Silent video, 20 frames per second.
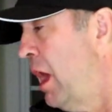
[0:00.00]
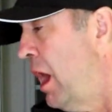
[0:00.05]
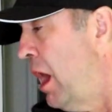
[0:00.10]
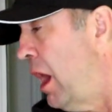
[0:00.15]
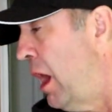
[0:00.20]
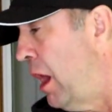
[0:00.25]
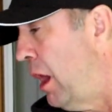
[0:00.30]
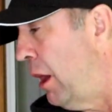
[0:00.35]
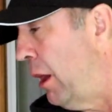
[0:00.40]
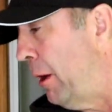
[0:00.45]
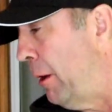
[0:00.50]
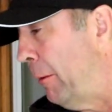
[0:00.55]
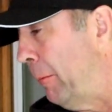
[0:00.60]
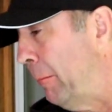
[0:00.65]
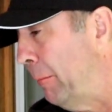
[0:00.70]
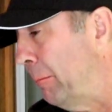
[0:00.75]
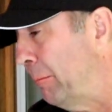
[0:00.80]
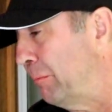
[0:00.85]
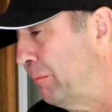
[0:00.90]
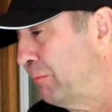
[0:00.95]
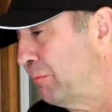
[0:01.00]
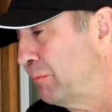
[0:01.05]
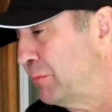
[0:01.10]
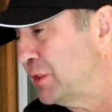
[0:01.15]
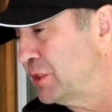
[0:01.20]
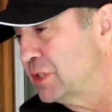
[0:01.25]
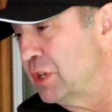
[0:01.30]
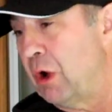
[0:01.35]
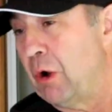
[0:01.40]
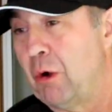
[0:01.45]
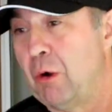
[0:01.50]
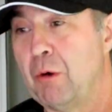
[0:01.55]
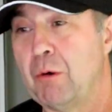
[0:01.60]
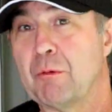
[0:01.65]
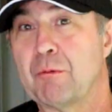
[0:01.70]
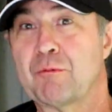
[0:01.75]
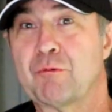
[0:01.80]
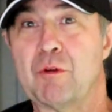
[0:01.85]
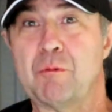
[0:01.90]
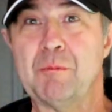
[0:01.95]

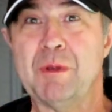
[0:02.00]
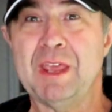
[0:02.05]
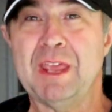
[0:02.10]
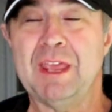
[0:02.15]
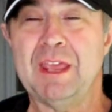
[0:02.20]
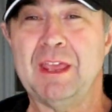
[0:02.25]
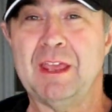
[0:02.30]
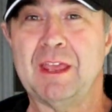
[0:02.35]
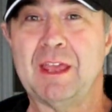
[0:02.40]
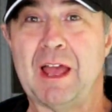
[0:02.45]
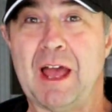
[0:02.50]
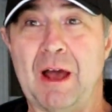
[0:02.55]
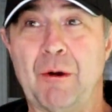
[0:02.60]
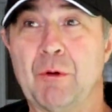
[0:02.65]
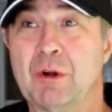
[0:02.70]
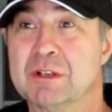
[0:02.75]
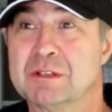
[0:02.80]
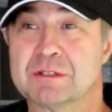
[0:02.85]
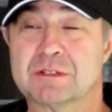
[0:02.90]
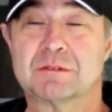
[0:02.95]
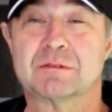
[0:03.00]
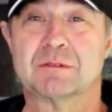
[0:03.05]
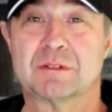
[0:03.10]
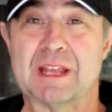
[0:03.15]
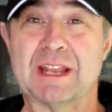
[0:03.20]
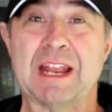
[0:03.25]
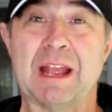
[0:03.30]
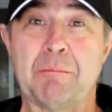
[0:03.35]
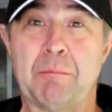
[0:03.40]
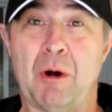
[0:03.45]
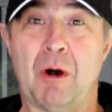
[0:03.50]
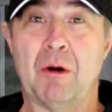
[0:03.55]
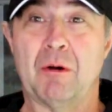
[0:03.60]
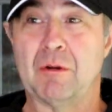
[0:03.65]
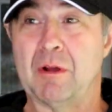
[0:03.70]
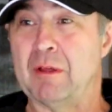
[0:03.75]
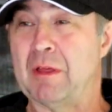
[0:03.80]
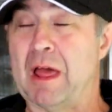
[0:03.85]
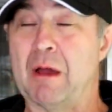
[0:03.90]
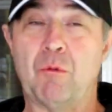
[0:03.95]
So for me, I was thinking
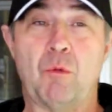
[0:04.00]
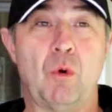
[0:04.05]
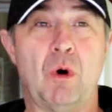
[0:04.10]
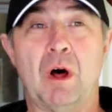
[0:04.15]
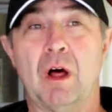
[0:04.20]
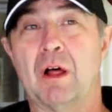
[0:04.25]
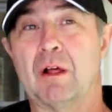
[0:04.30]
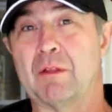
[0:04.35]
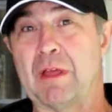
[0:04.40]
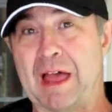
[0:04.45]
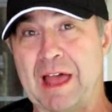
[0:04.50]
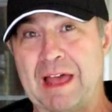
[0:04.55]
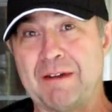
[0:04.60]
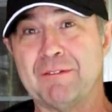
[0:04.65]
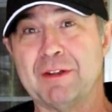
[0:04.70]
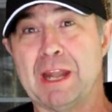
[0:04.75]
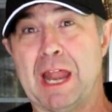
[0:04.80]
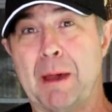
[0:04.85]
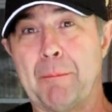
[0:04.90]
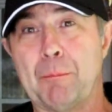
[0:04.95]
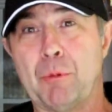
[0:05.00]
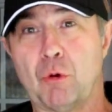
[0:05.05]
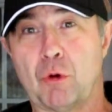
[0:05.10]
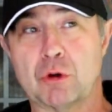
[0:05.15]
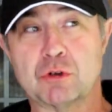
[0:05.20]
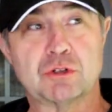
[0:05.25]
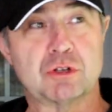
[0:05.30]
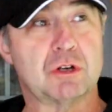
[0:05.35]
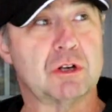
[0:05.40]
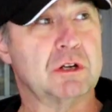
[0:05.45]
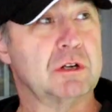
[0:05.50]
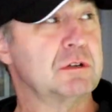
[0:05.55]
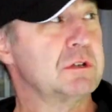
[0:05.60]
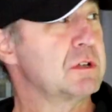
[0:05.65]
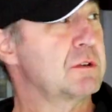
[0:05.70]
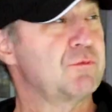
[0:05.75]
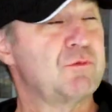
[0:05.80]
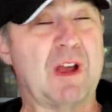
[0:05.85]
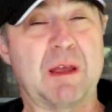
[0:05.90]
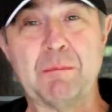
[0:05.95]
about, well, I have an apple orchard
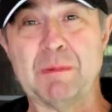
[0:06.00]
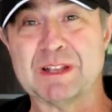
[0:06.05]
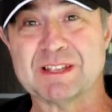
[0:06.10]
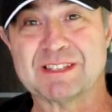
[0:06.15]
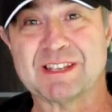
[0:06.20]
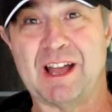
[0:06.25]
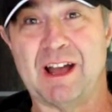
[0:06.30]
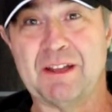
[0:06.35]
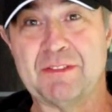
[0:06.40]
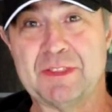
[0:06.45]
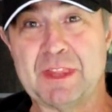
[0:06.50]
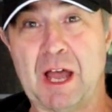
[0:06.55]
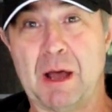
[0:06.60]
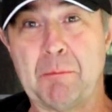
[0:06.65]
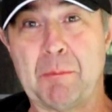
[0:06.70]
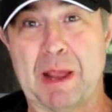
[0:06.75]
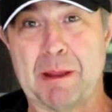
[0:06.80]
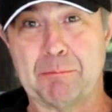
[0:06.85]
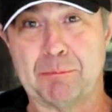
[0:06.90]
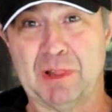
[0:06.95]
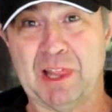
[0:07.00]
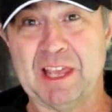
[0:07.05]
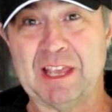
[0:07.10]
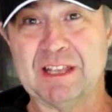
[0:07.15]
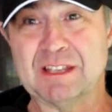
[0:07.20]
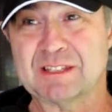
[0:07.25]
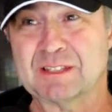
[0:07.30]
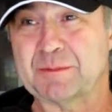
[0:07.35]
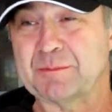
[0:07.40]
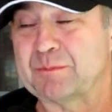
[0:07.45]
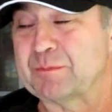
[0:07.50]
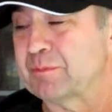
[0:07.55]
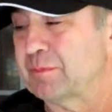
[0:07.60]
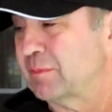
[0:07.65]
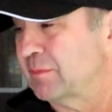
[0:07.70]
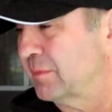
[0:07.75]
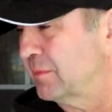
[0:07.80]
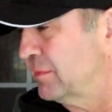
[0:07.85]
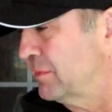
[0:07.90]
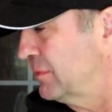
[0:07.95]
just 5 minutes down my place,
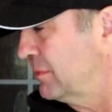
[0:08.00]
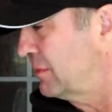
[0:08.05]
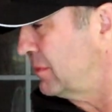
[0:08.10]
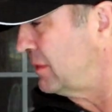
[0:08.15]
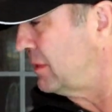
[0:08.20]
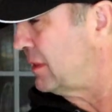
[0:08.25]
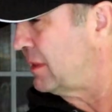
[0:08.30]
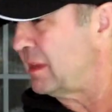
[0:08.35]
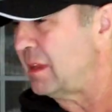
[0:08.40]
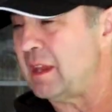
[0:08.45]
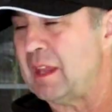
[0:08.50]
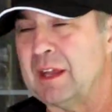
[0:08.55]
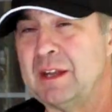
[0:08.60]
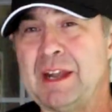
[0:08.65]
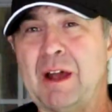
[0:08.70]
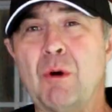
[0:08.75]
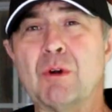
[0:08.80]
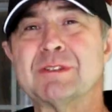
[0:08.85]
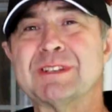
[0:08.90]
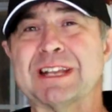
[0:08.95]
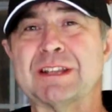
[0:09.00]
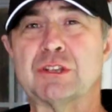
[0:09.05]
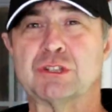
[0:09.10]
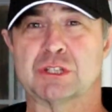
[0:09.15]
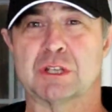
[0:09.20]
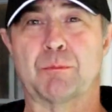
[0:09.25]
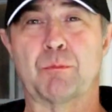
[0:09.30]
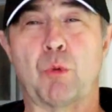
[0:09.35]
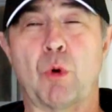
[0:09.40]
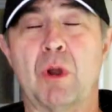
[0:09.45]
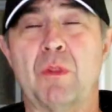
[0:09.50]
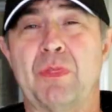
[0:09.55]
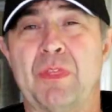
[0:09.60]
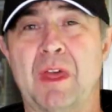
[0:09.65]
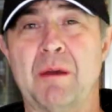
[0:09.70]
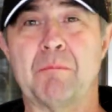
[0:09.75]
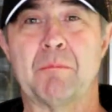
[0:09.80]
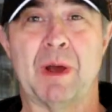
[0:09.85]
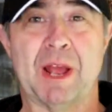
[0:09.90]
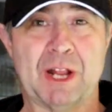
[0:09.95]
and I always like to support
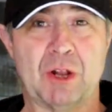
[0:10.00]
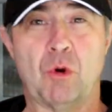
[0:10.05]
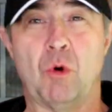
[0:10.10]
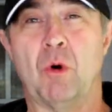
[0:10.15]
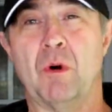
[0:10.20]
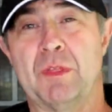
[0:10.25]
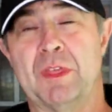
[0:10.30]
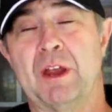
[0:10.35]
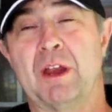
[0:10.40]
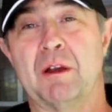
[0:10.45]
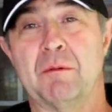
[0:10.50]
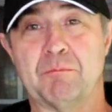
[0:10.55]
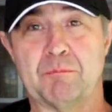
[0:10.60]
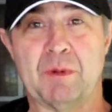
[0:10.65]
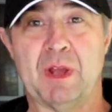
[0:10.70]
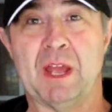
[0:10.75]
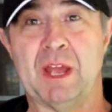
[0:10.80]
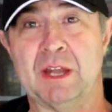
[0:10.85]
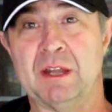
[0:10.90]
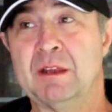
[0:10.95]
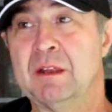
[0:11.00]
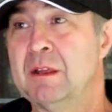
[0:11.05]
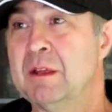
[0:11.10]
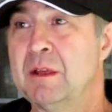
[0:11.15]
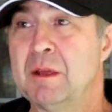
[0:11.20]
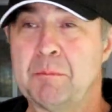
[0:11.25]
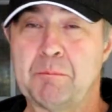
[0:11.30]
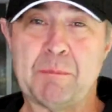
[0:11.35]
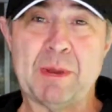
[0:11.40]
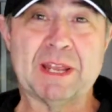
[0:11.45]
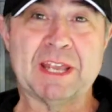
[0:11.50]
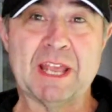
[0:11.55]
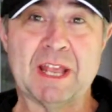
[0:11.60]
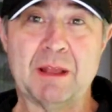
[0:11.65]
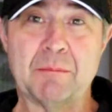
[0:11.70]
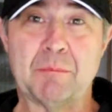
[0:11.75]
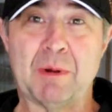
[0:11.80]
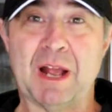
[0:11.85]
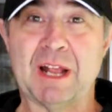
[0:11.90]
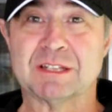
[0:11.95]
them by going there and picking
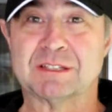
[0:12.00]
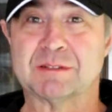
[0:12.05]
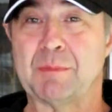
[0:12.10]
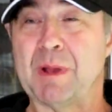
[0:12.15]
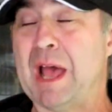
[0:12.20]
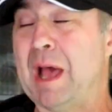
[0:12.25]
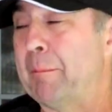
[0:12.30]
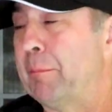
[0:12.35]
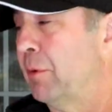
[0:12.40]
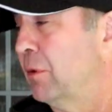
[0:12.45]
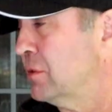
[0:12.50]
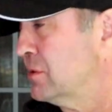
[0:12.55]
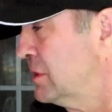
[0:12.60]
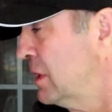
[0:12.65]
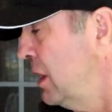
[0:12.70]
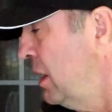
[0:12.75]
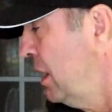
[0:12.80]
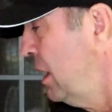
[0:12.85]
and buying some apples.